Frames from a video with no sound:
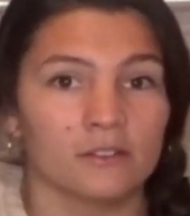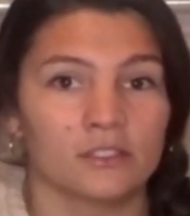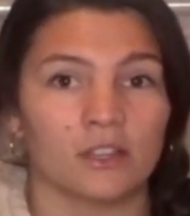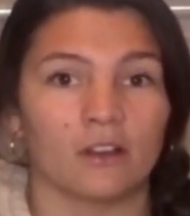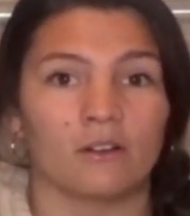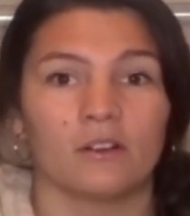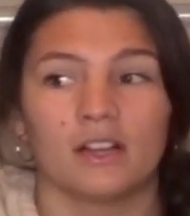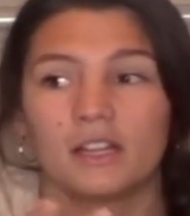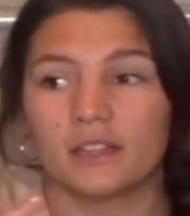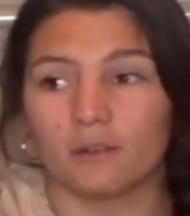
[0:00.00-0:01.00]
So
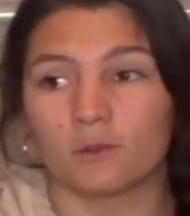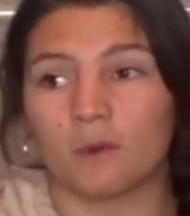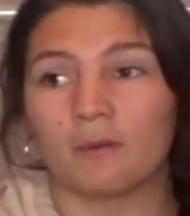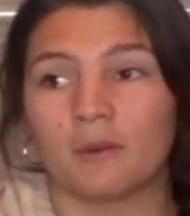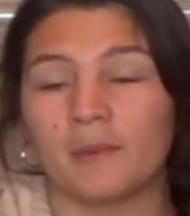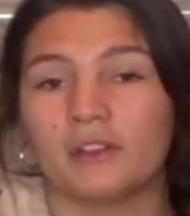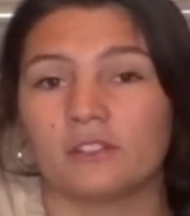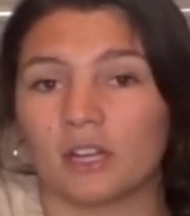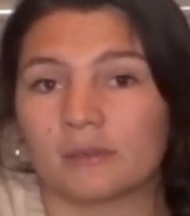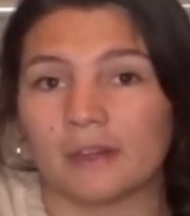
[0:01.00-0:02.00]
there was one woman who
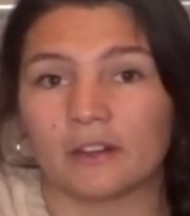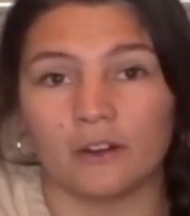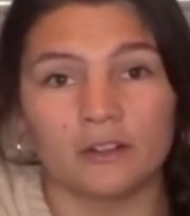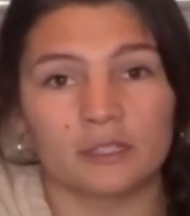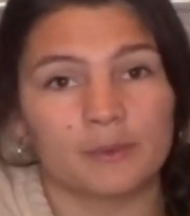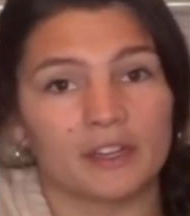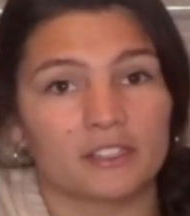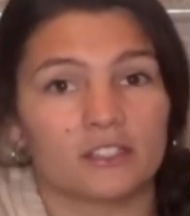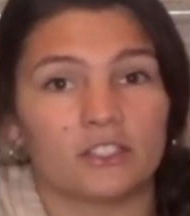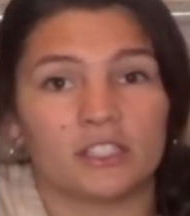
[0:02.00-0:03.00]
talked about her own
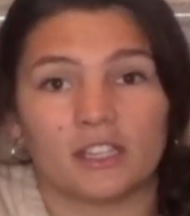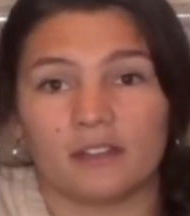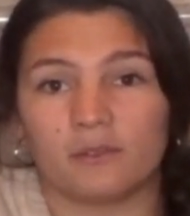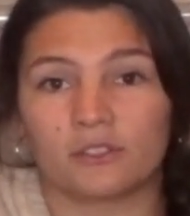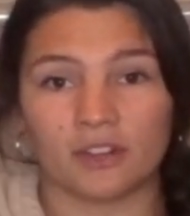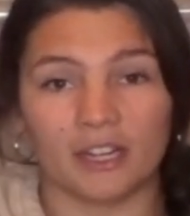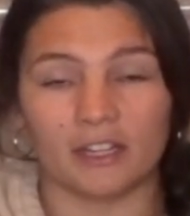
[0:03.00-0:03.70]
experience, and she said it was great.